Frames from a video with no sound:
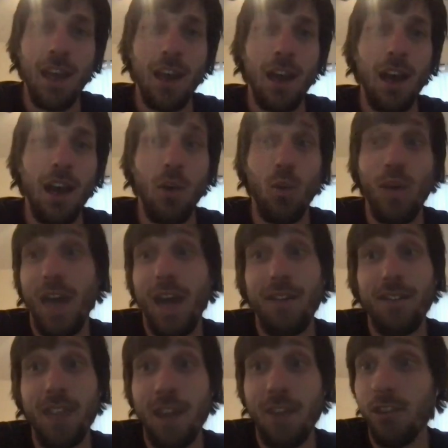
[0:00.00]
we have to
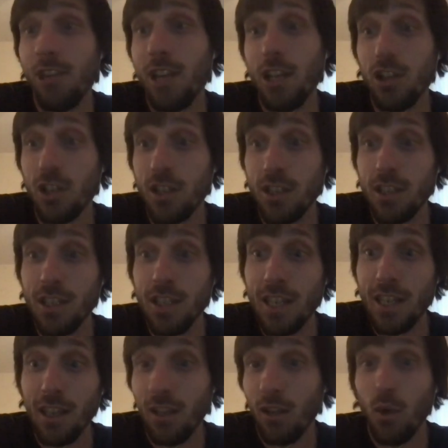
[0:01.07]
have electricity
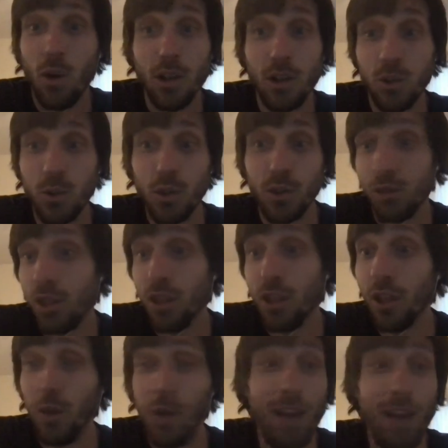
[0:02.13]
or else we're, you know,
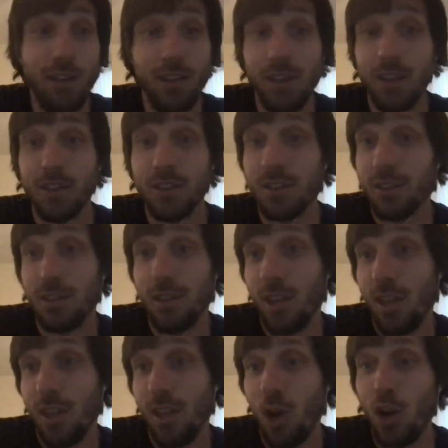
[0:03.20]
everything's,
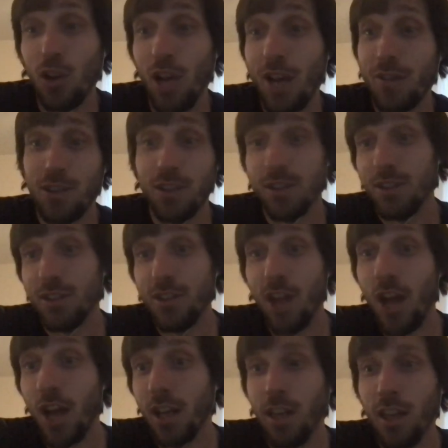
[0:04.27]
our life's going to
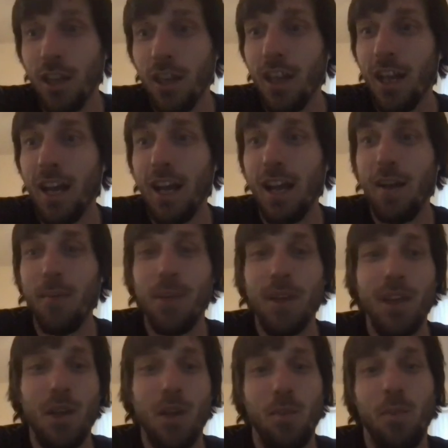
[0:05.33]
suck.
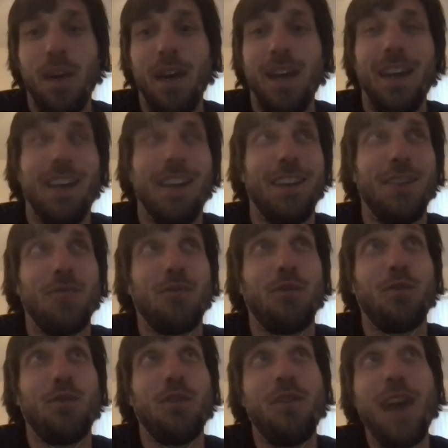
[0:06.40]
But
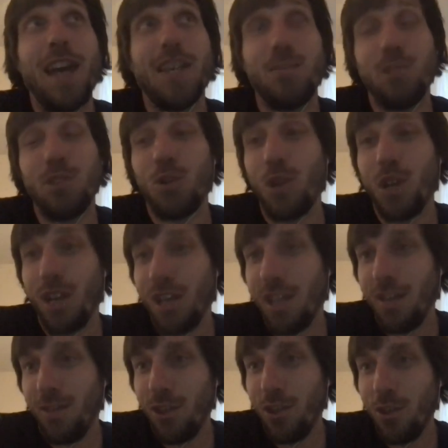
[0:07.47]
the vast majority of
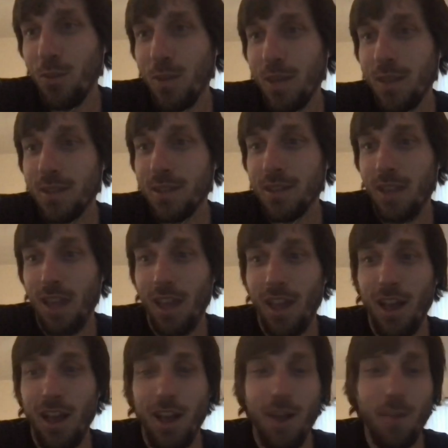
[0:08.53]
humans
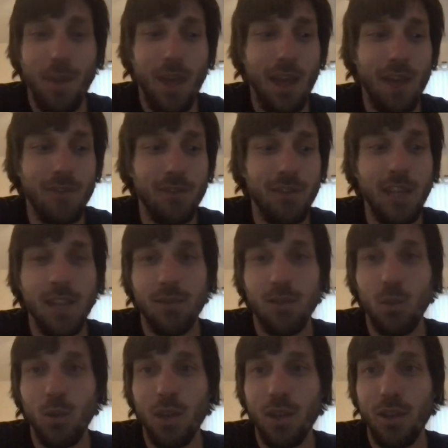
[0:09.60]
have lived
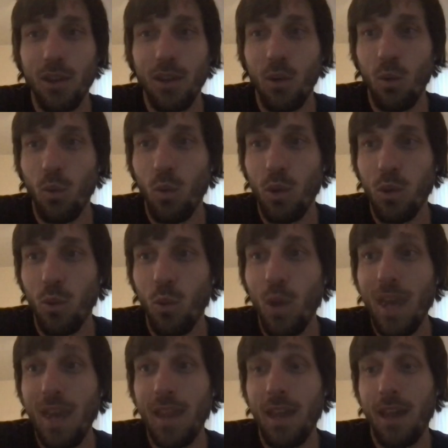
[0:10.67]
with way
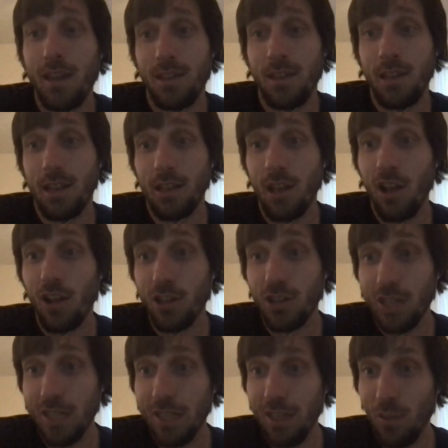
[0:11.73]
less
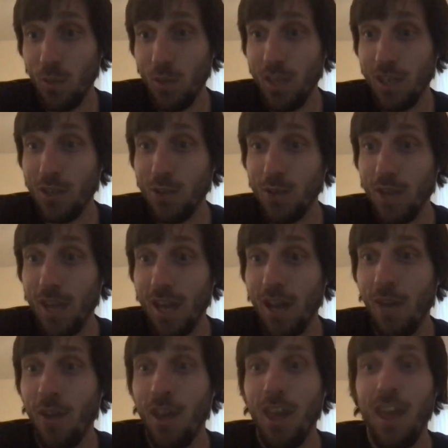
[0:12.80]
technology than we do now,
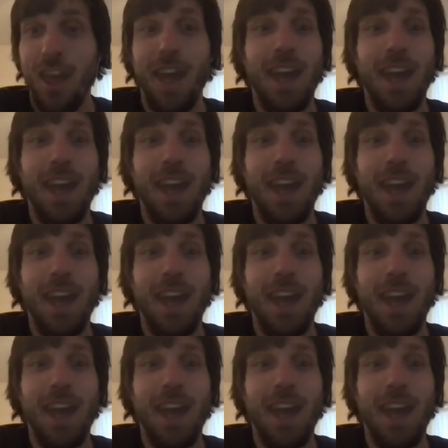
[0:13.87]
and